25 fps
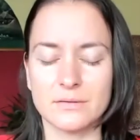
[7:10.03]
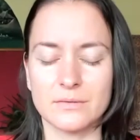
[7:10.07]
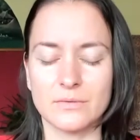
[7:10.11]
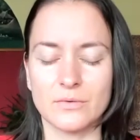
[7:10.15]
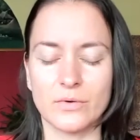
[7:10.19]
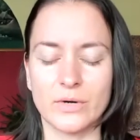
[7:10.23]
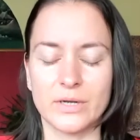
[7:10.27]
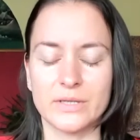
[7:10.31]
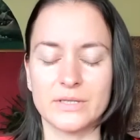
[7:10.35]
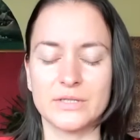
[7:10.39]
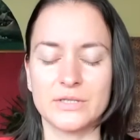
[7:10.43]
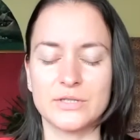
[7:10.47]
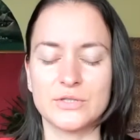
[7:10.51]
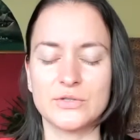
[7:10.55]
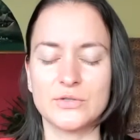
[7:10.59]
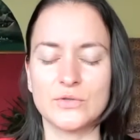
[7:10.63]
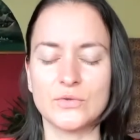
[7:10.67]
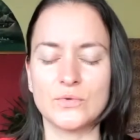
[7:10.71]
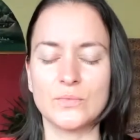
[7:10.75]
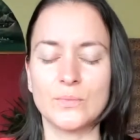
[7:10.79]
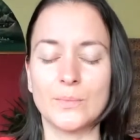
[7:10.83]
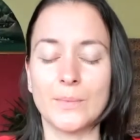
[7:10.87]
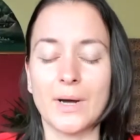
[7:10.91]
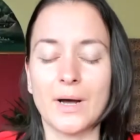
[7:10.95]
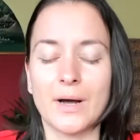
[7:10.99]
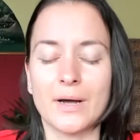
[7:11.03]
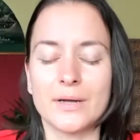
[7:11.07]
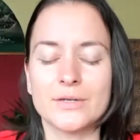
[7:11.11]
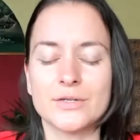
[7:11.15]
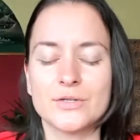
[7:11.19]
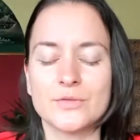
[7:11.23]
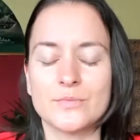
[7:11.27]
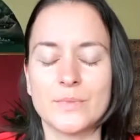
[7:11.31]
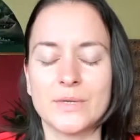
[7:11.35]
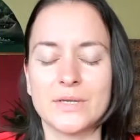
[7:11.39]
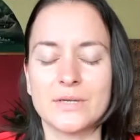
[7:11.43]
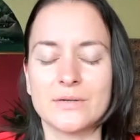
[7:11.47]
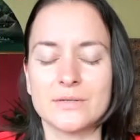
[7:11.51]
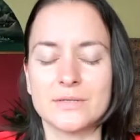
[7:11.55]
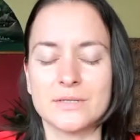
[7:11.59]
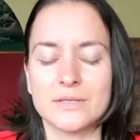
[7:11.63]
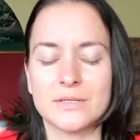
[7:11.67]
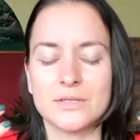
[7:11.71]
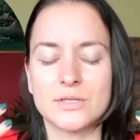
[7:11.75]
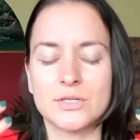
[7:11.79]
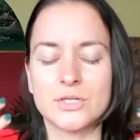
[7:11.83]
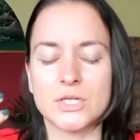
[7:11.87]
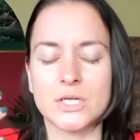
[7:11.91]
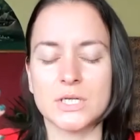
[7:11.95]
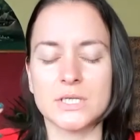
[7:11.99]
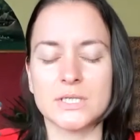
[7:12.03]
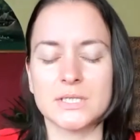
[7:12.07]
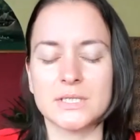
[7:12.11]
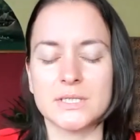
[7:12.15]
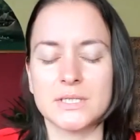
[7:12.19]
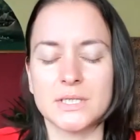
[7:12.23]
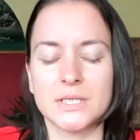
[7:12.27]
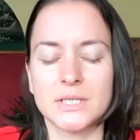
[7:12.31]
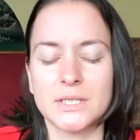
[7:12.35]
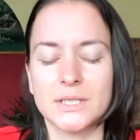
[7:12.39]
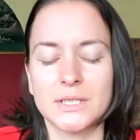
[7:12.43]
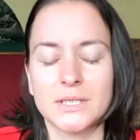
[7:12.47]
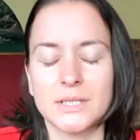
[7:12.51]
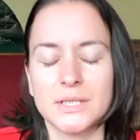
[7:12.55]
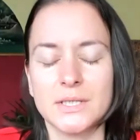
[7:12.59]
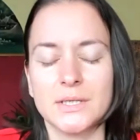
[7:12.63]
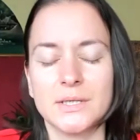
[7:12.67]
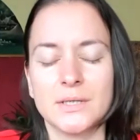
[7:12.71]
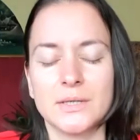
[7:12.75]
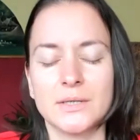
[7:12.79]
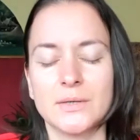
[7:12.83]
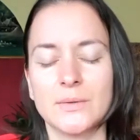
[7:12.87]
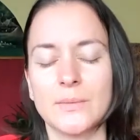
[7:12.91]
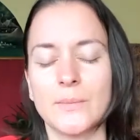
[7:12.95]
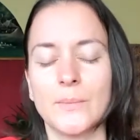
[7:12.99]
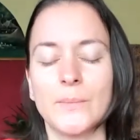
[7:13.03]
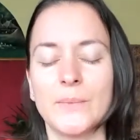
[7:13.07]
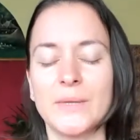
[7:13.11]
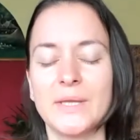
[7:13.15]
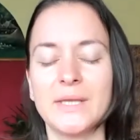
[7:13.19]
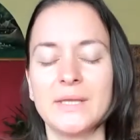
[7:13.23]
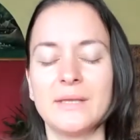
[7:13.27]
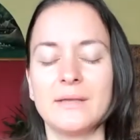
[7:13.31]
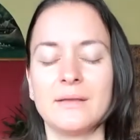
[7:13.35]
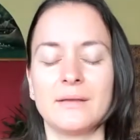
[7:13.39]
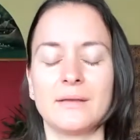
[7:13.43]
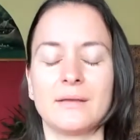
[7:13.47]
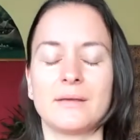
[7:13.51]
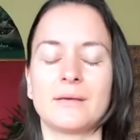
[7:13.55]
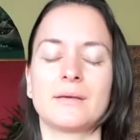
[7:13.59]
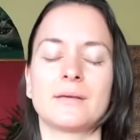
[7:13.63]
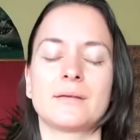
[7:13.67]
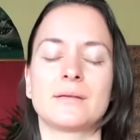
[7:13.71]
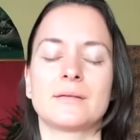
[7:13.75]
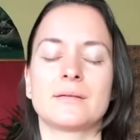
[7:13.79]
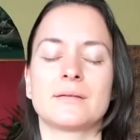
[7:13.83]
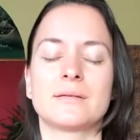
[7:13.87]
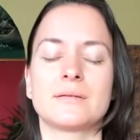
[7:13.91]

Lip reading: already too much because it's just being.